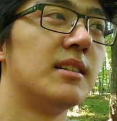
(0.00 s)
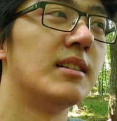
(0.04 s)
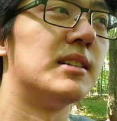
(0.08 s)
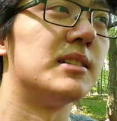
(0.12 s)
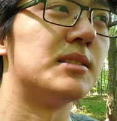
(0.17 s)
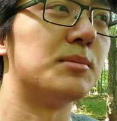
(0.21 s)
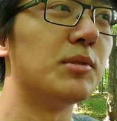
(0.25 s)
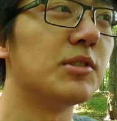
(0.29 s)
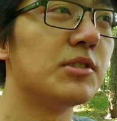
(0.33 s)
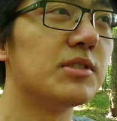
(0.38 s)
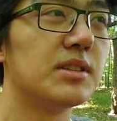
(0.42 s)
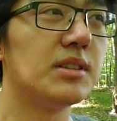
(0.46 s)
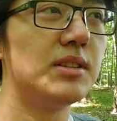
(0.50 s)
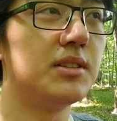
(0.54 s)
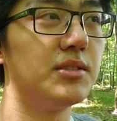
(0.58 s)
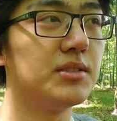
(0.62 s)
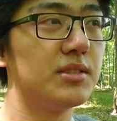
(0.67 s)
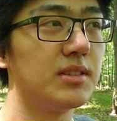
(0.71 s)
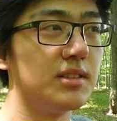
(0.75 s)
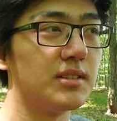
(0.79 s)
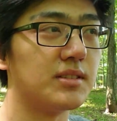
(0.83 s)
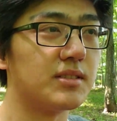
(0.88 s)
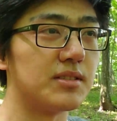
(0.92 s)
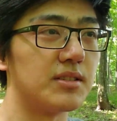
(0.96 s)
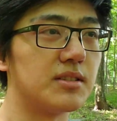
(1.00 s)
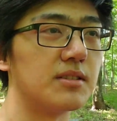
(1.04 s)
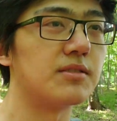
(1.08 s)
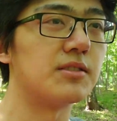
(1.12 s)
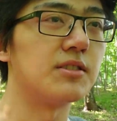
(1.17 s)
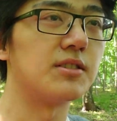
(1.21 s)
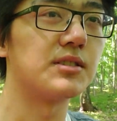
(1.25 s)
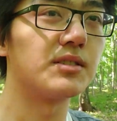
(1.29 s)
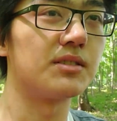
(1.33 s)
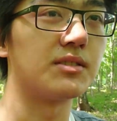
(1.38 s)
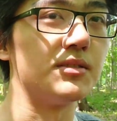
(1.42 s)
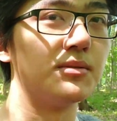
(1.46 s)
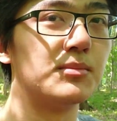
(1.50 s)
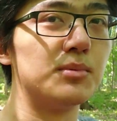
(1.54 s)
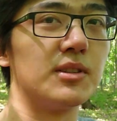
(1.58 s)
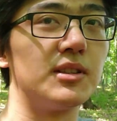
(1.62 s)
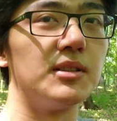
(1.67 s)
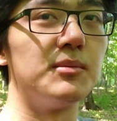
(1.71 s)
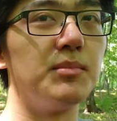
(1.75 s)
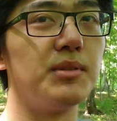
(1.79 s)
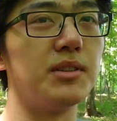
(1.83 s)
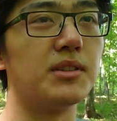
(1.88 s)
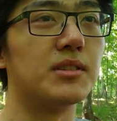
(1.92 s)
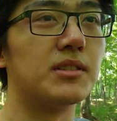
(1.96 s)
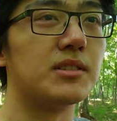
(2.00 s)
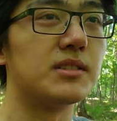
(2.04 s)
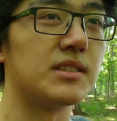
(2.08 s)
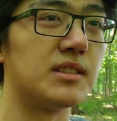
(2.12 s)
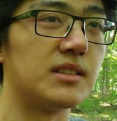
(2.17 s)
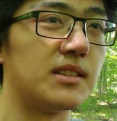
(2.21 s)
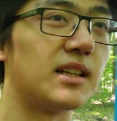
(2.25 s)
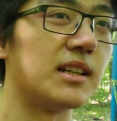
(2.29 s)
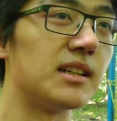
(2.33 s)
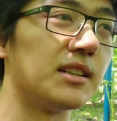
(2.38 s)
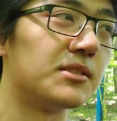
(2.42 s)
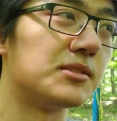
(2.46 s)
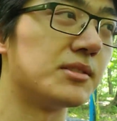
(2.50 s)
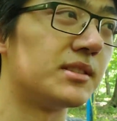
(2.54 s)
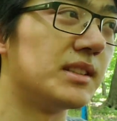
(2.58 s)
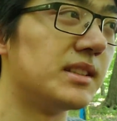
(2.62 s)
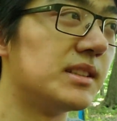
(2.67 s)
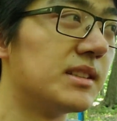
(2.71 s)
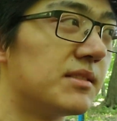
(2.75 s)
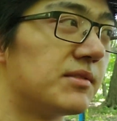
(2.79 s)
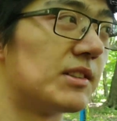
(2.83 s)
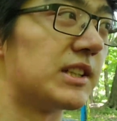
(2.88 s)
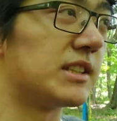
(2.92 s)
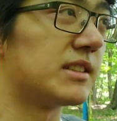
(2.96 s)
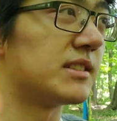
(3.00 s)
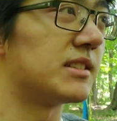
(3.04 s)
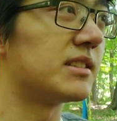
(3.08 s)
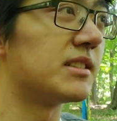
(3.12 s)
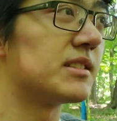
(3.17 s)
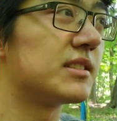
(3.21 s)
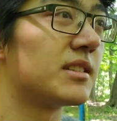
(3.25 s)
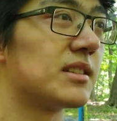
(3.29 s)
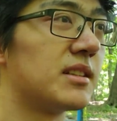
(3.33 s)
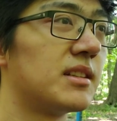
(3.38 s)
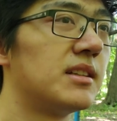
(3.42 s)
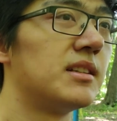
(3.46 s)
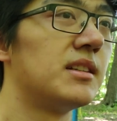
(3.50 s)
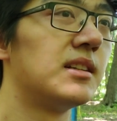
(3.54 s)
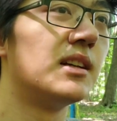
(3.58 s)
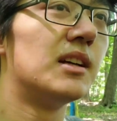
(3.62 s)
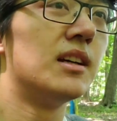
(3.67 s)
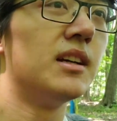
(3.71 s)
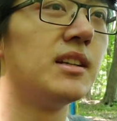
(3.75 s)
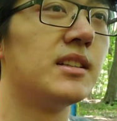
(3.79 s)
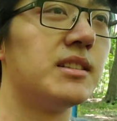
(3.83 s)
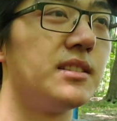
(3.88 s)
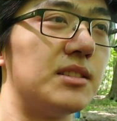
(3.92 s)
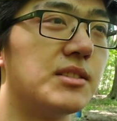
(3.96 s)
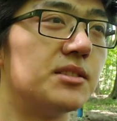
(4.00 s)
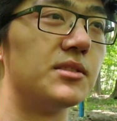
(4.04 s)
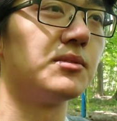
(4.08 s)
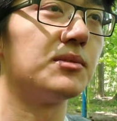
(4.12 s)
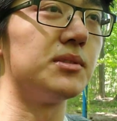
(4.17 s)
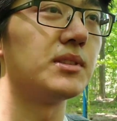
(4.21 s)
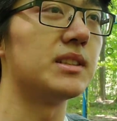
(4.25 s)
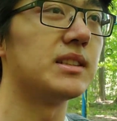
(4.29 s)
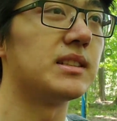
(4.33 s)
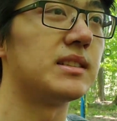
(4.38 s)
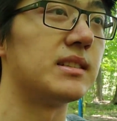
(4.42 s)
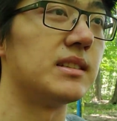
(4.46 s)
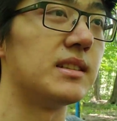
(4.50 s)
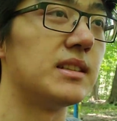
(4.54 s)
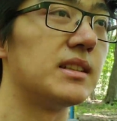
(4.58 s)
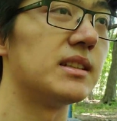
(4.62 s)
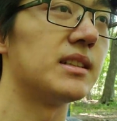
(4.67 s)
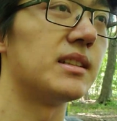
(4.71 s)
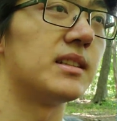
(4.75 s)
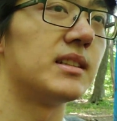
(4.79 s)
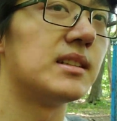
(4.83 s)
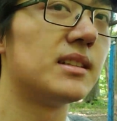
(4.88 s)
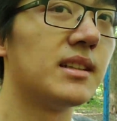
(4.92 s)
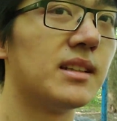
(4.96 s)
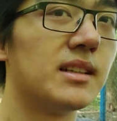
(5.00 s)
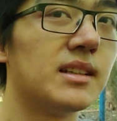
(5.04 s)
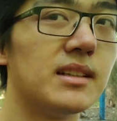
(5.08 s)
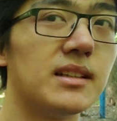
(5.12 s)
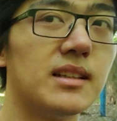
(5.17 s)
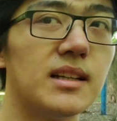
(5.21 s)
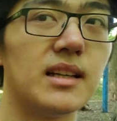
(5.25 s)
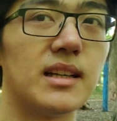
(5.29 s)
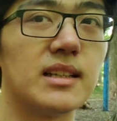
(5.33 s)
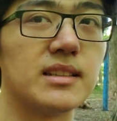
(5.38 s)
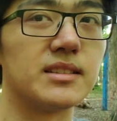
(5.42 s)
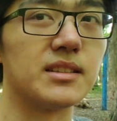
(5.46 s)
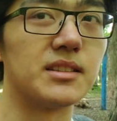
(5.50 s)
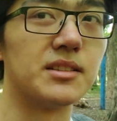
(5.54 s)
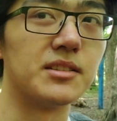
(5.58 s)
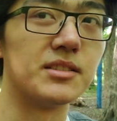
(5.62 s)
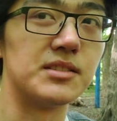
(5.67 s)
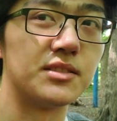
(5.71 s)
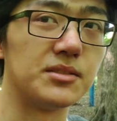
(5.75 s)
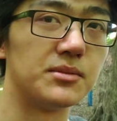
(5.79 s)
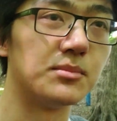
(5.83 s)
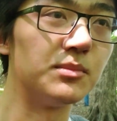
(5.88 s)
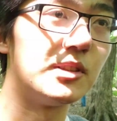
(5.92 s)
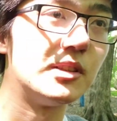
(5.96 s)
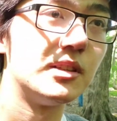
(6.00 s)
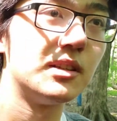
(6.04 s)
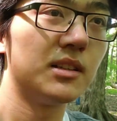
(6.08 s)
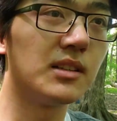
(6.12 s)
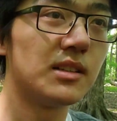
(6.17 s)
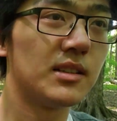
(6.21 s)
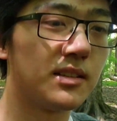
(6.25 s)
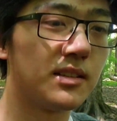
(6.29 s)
It's mostly used in servers, supercomputers, and IoT devices. So you don't really see it as a consumer.